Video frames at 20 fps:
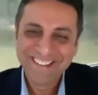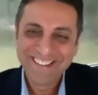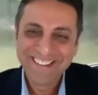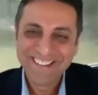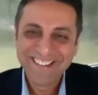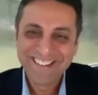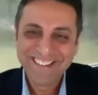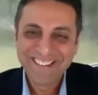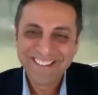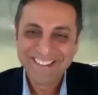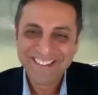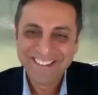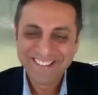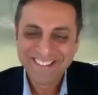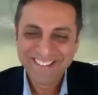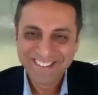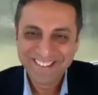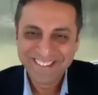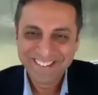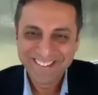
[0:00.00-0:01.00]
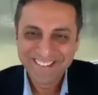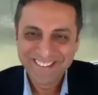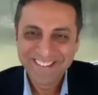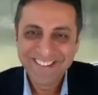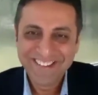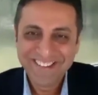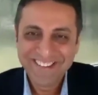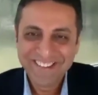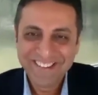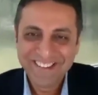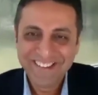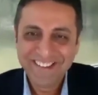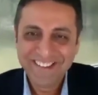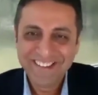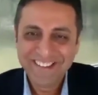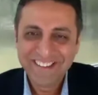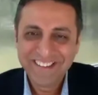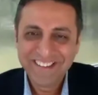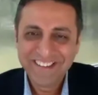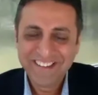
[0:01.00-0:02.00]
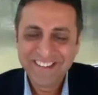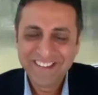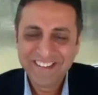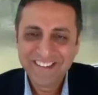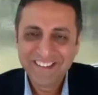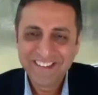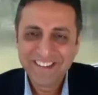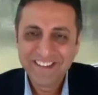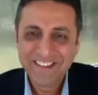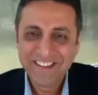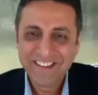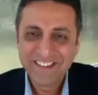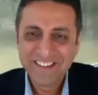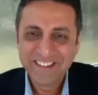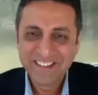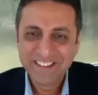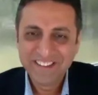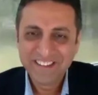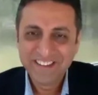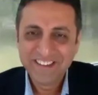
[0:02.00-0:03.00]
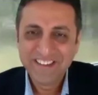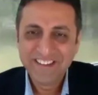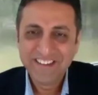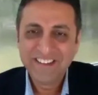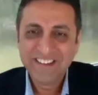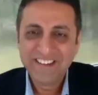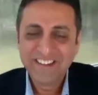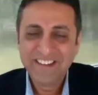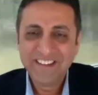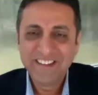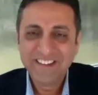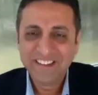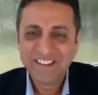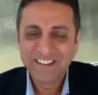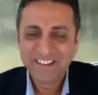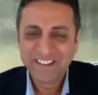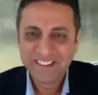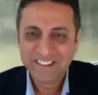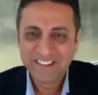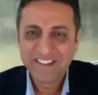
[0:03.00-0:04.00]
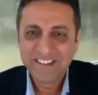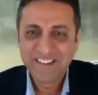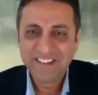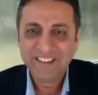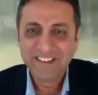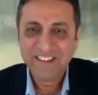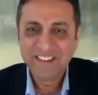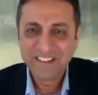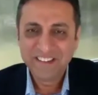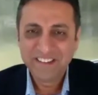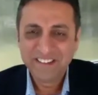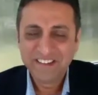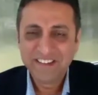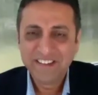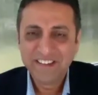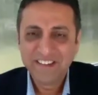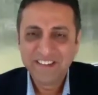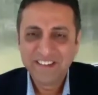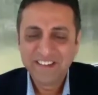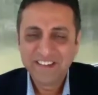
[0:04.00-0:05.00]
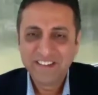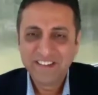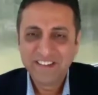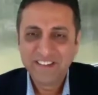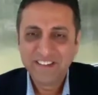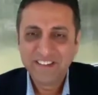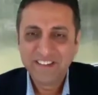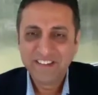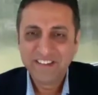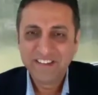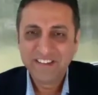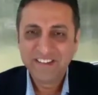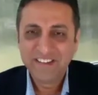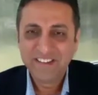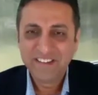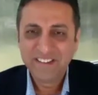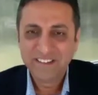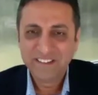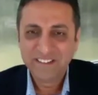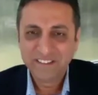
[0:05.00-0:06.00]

The person shown says nothing.